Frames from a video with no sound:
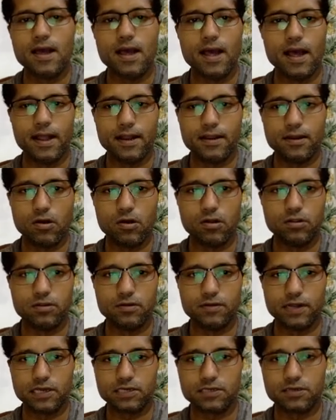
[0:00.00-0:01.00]
and all
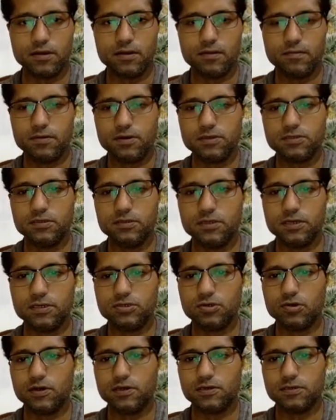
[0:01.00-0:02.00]
the rational numbers in the
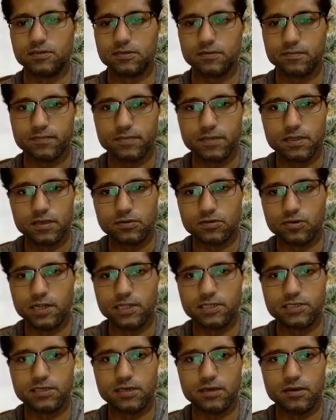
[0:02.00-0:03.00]
choice. So
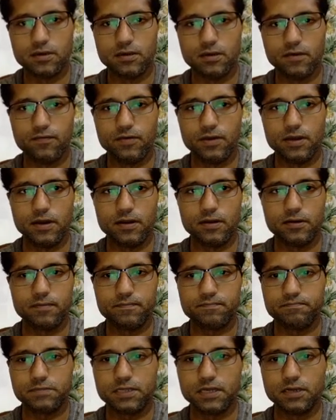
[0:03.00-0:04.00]
let's say if we are
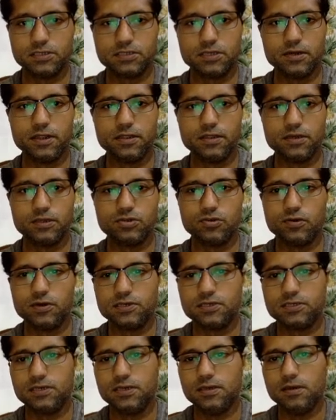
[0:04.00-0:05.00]
considering the
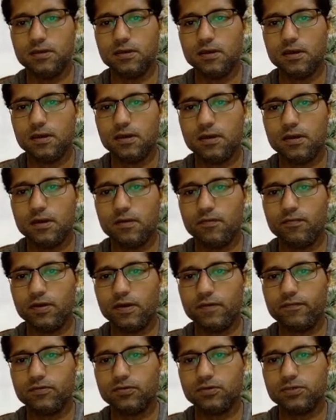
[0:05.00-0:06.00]
choice C, we
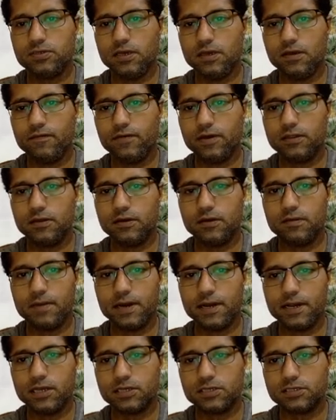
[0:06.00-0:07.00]
have to see whether
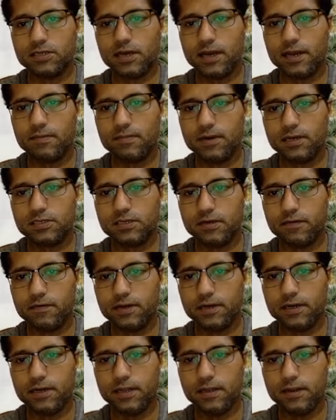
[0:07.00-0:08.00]
minus 9 by
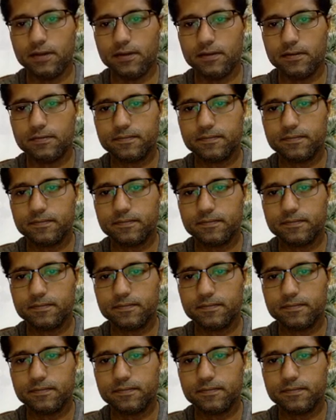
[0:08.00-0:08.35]
17